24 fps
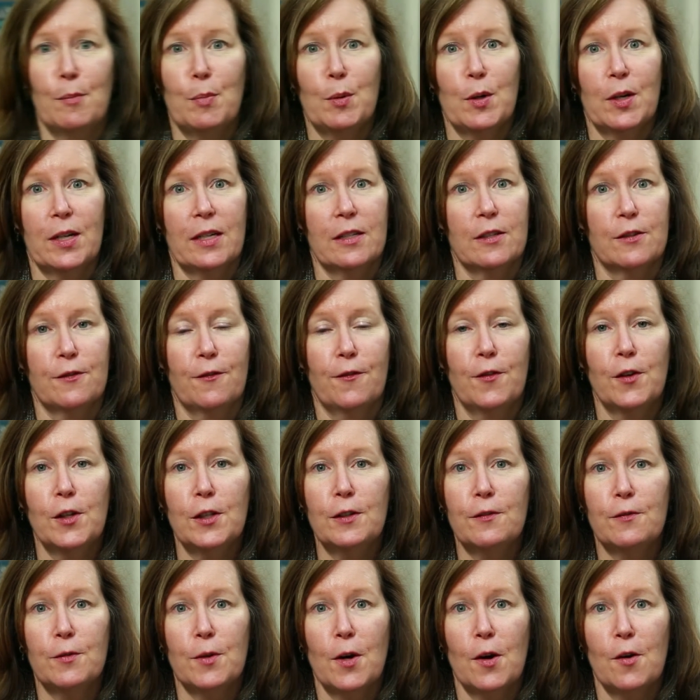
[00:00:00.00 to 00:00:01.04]
The book is
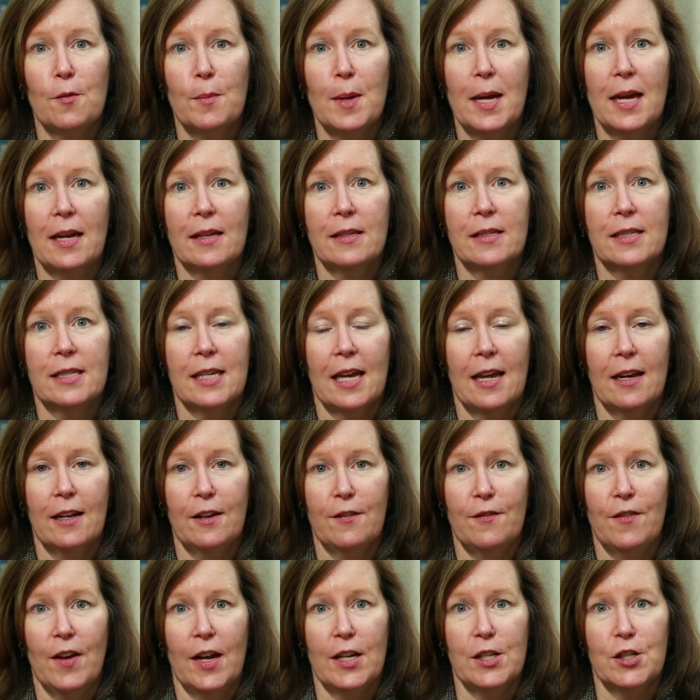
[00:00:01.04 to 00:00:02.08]
full of romance and
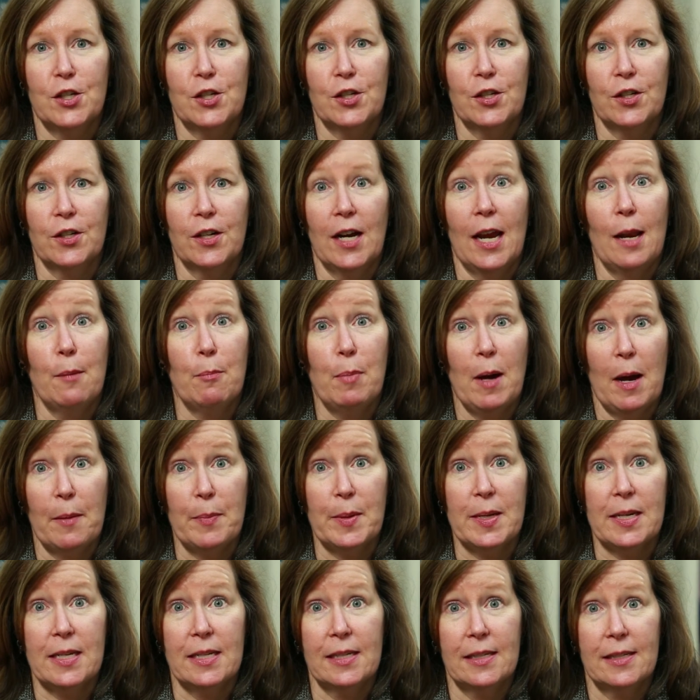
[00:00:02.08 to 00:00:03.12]
adventure and
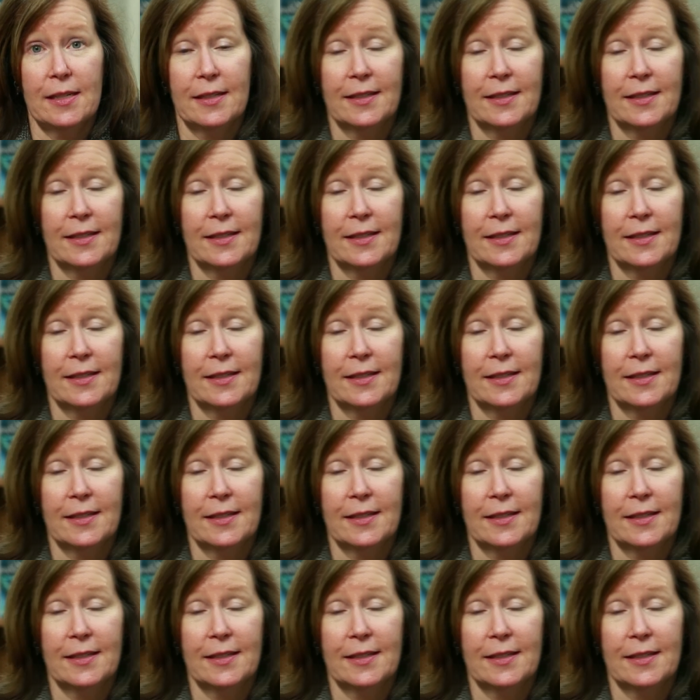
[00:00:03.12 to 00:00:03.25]
puppies,